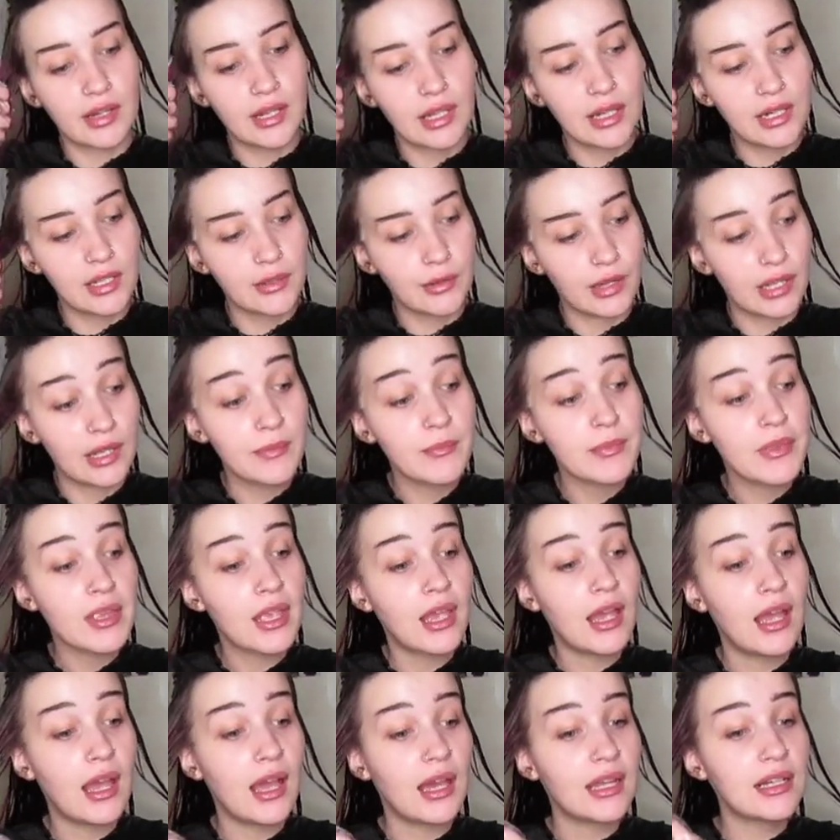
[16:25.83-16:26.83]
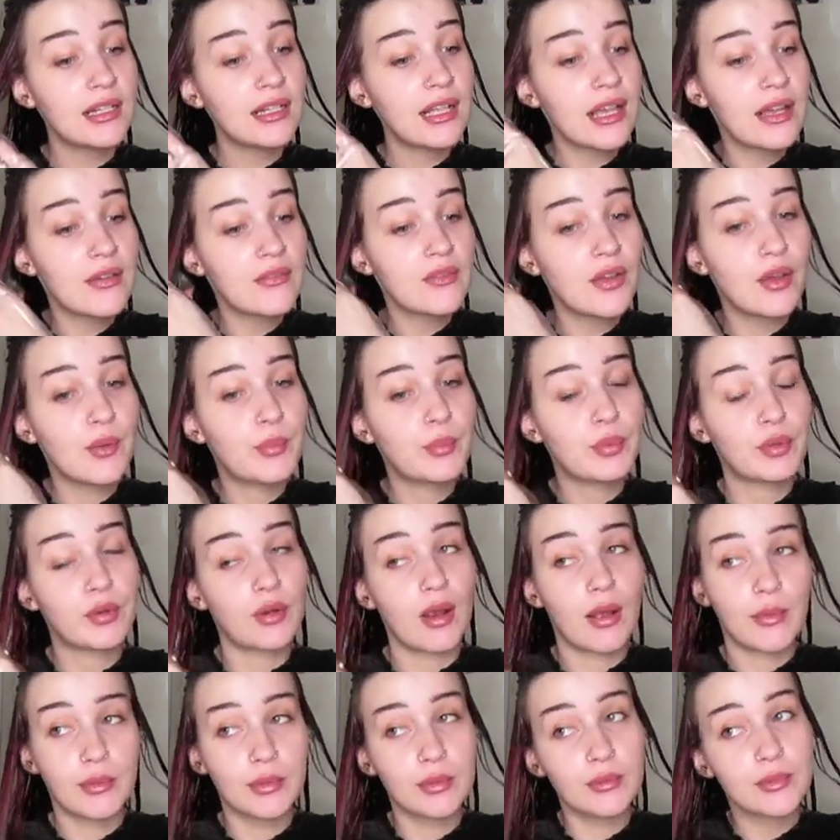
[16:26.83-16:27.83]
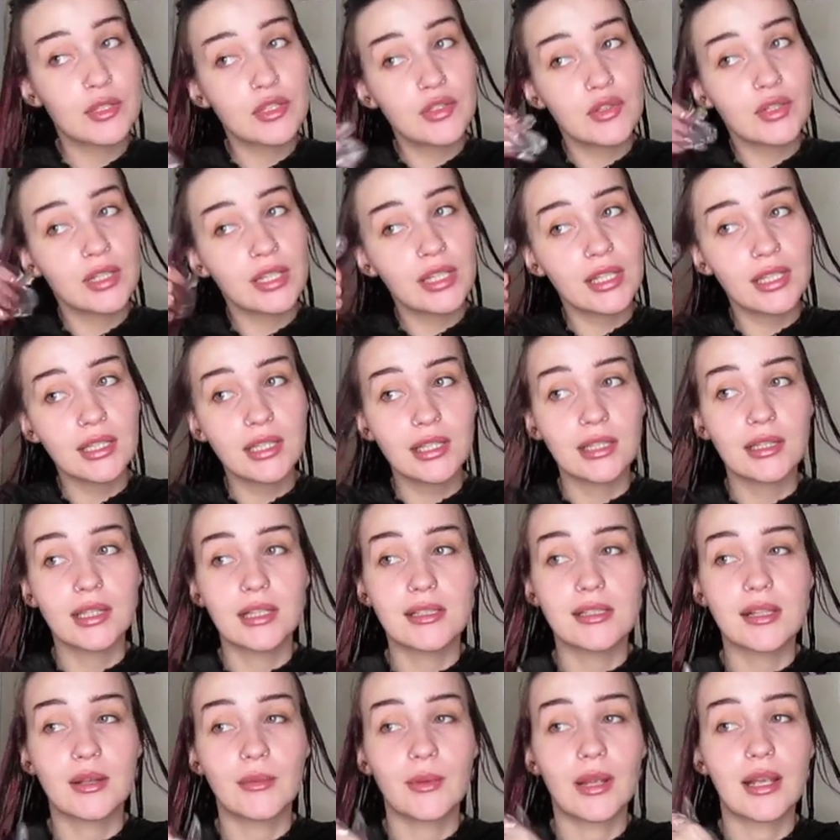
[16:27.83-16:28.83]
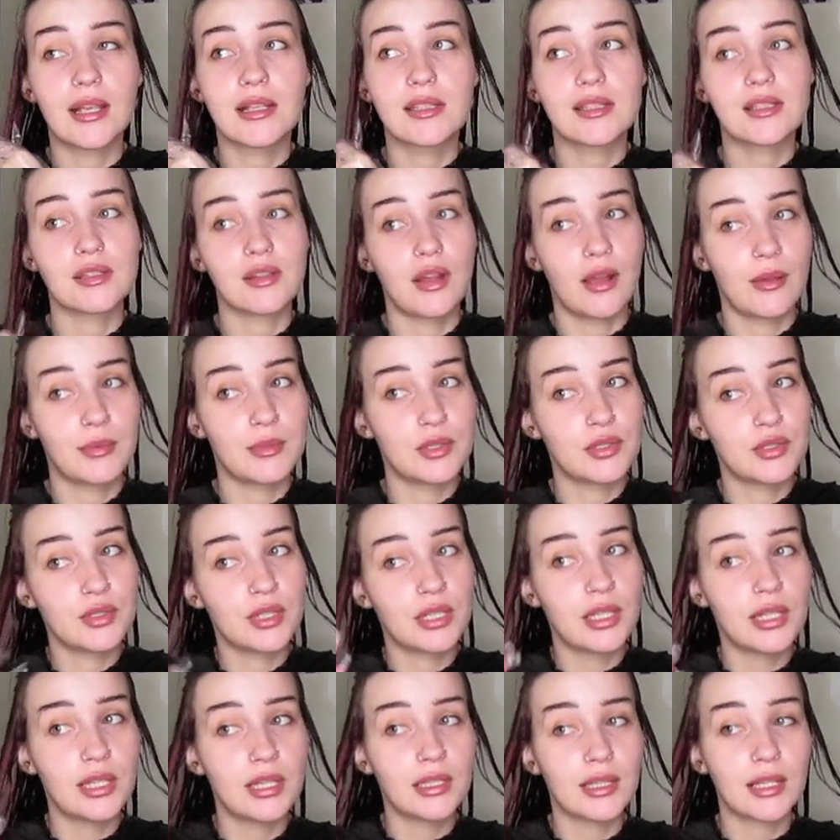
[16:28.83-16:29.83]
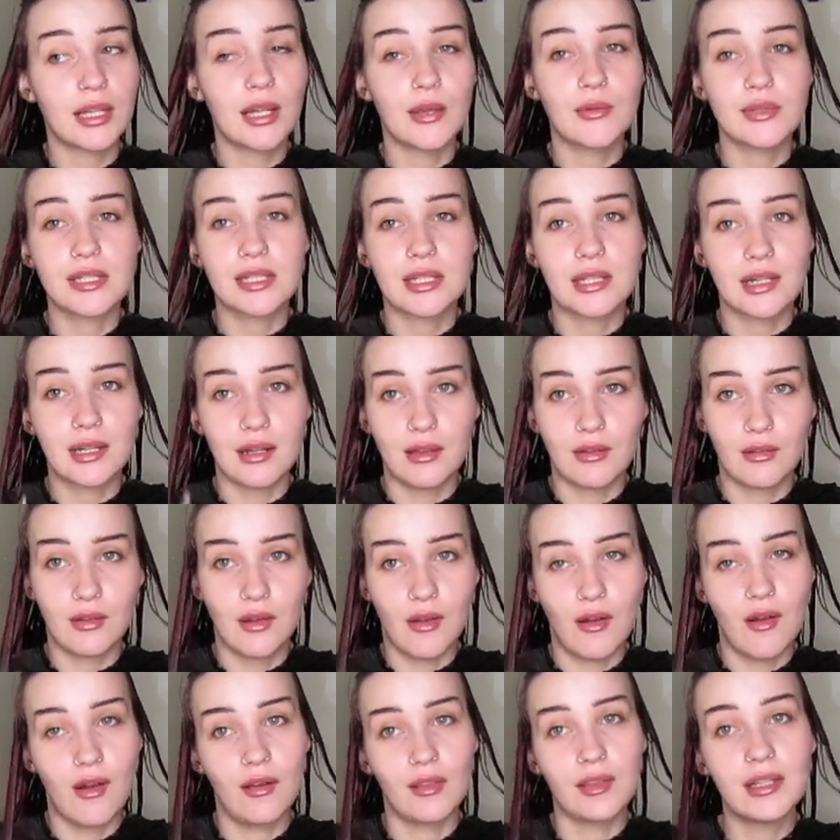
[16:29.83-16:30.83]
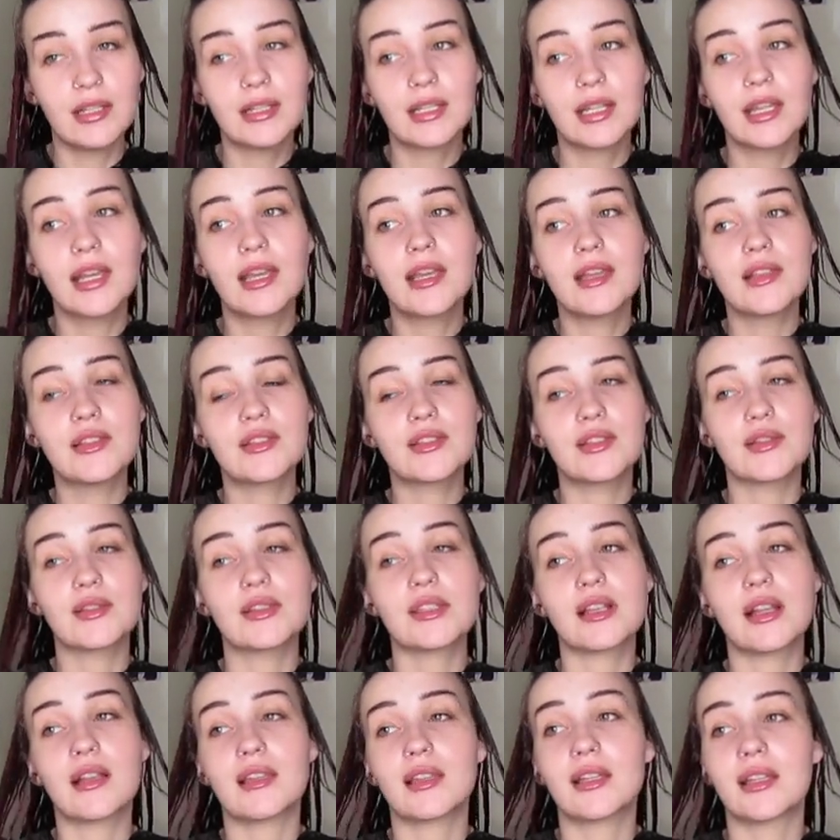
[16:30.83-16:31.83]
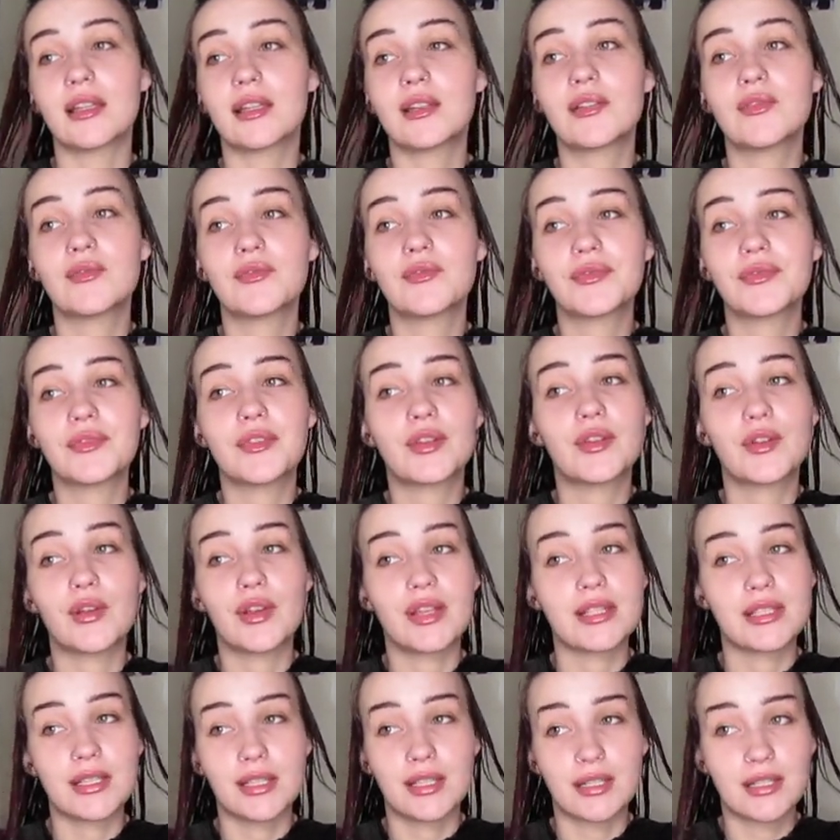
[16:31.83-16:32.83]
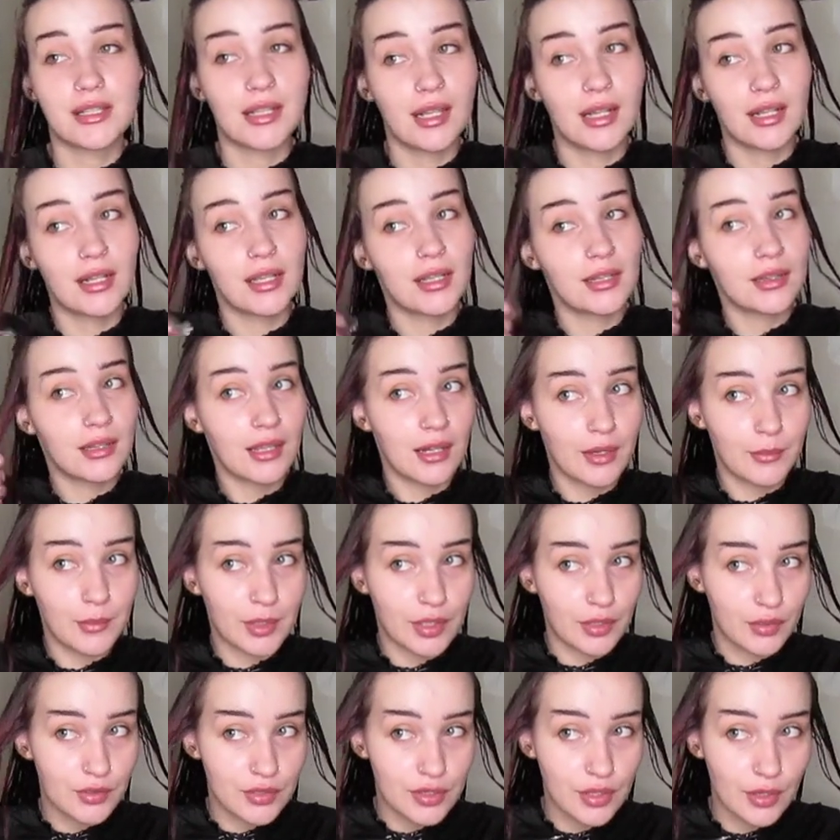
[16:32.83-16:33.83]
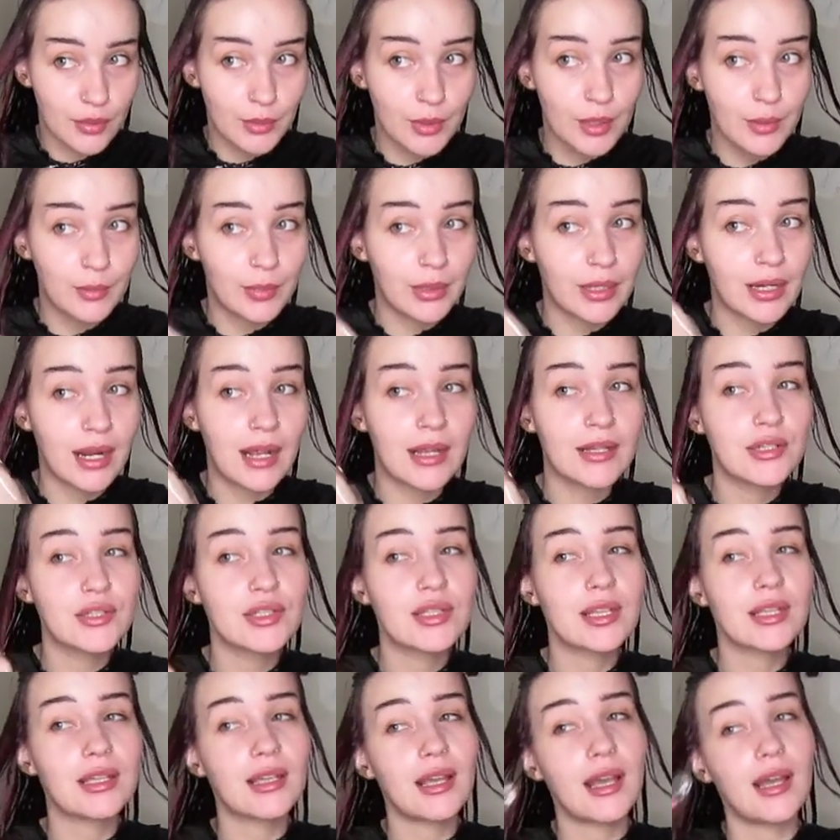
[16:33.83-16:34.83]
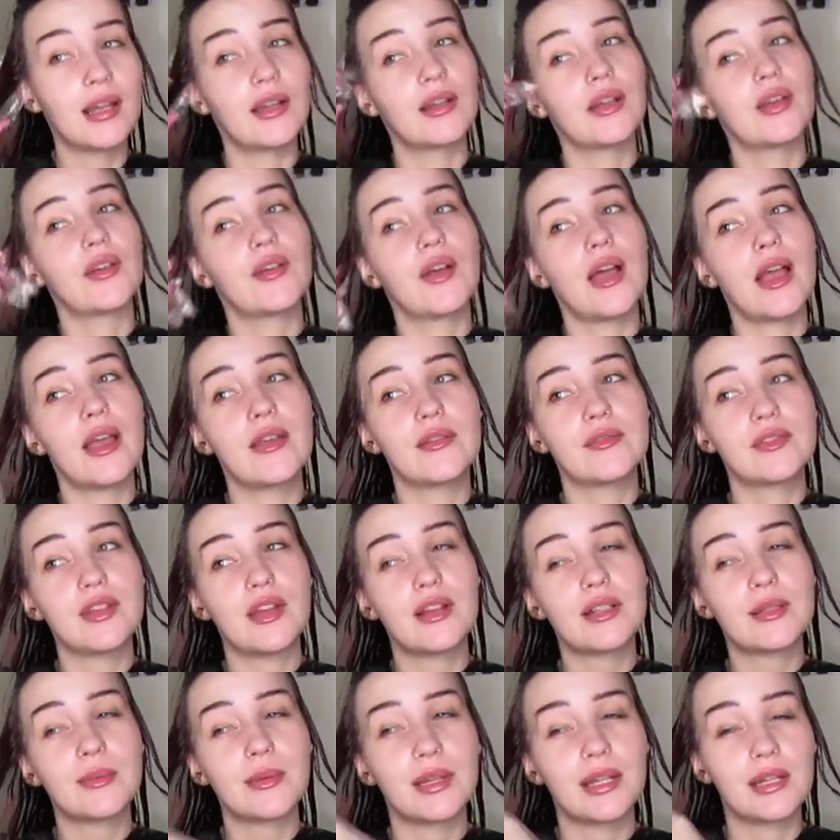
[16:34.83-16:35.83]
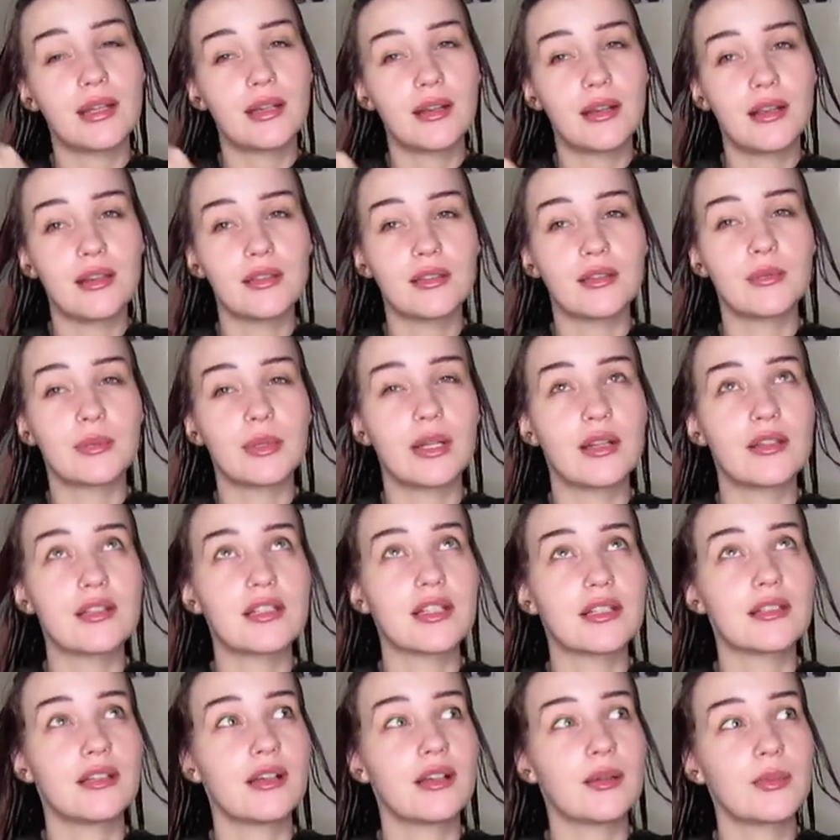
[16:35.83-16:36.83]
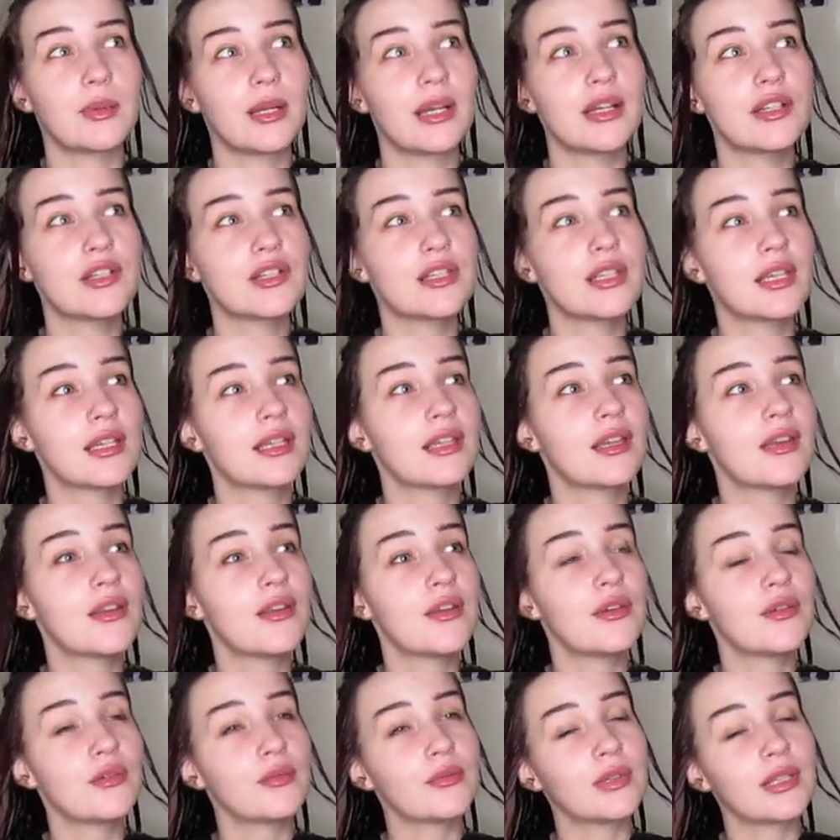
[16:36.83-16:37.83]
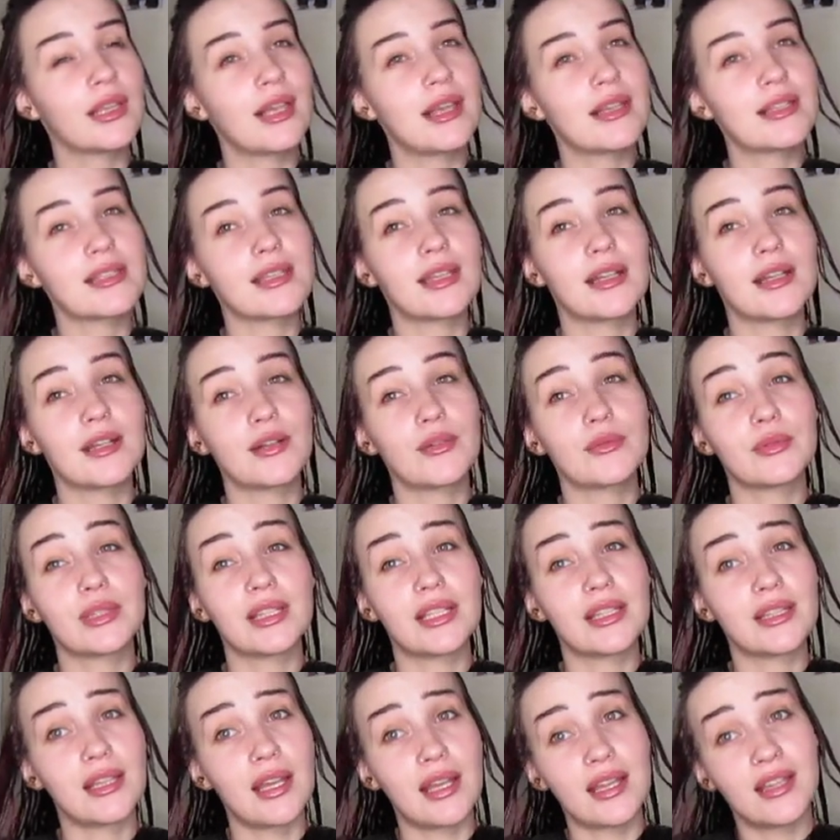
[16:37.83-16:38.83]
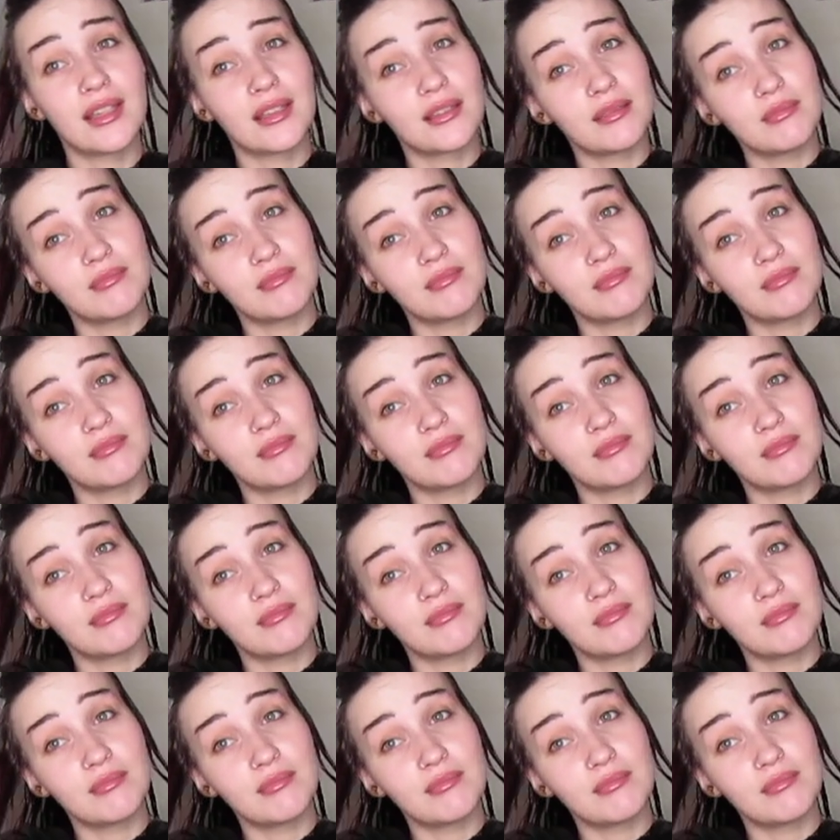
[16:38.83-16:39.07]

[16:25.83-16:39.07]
Anyway, I didn't have a problem with drinking, like that's not why I stopped drinking, like I wasn't an alcoholic, so it's not like crazy exciting that I'm a year sober, but I just like, I don't know, I talked about it a little bit on TikTok, but I just like realized that I don't really like